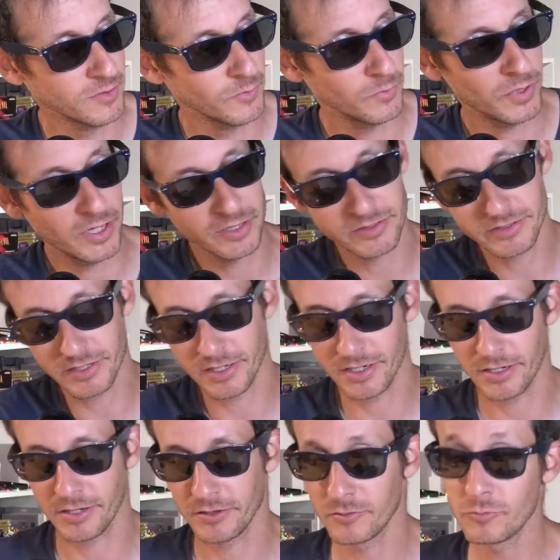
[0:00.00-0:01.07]
But
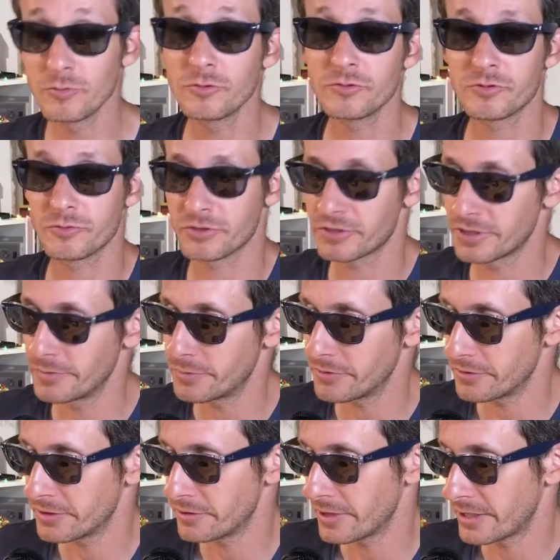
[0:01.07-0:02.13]
the rules were simple.
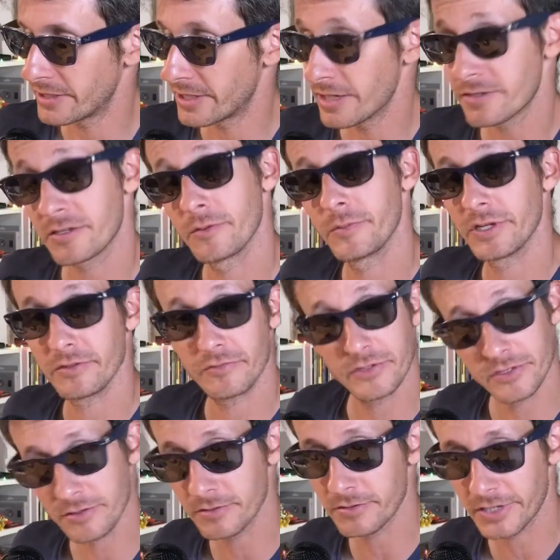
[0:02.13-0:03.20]
You had to guess how many
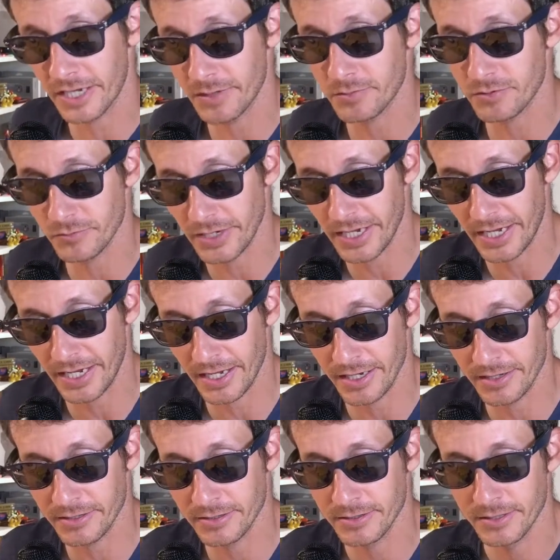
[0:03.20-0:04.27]
physical games we
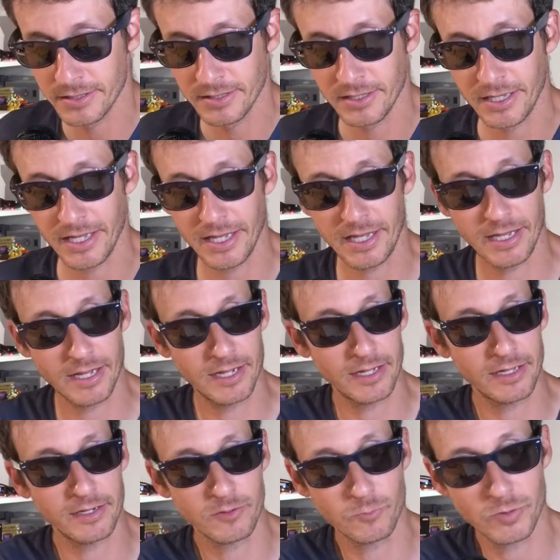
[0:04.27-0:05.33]
had,
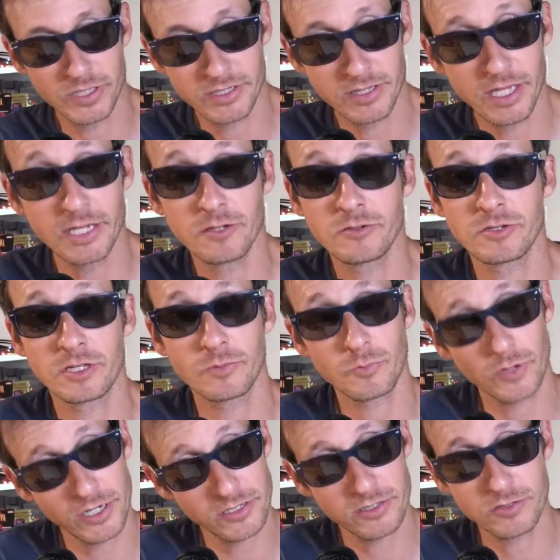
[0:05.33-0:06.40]
and we did that using
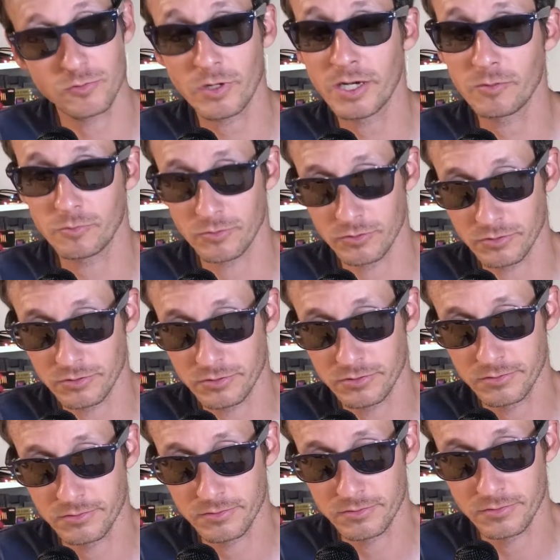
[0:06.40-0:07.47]
Price is Right rules.
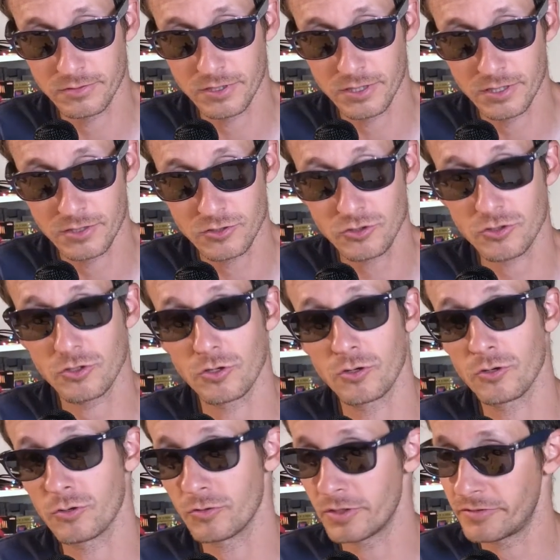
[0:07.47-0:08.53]

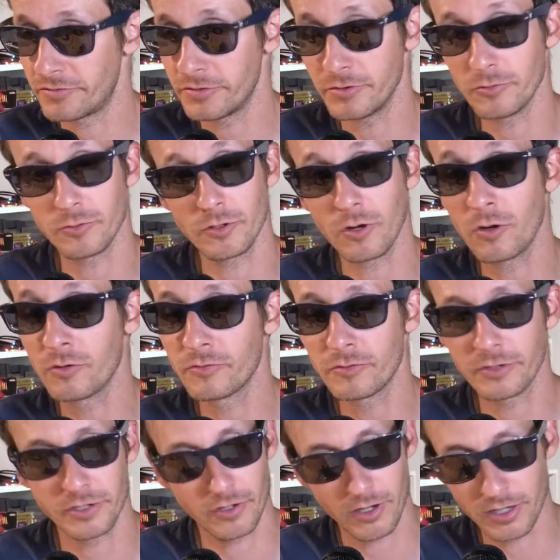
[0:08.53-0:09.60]
So if you were over,
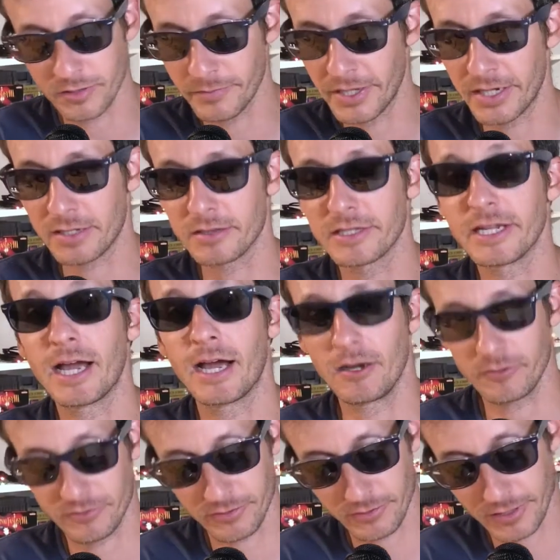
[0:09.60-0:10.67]
you're automatically
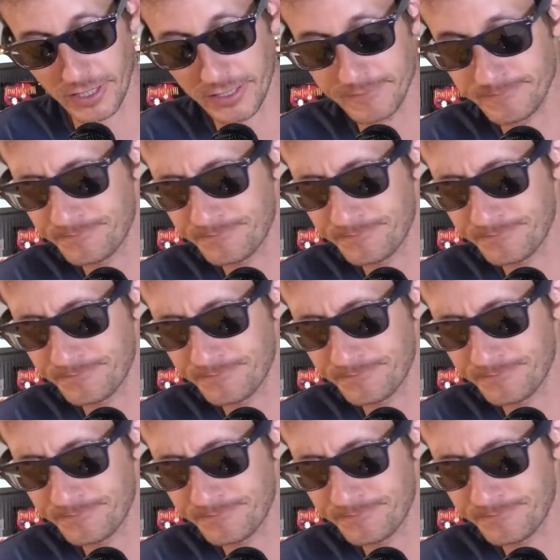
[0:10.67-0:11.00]
out, okay?